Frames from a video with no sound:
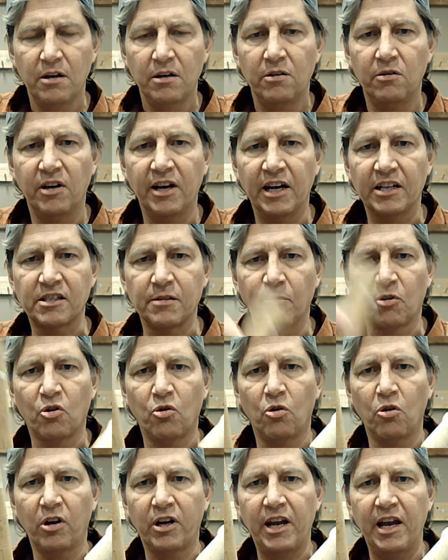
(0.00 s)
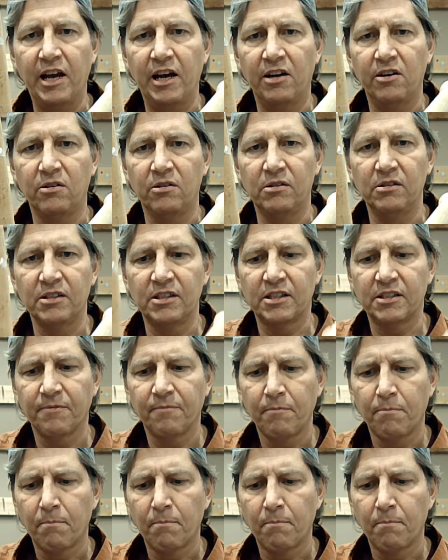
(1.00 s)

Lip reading: You got some cork handles,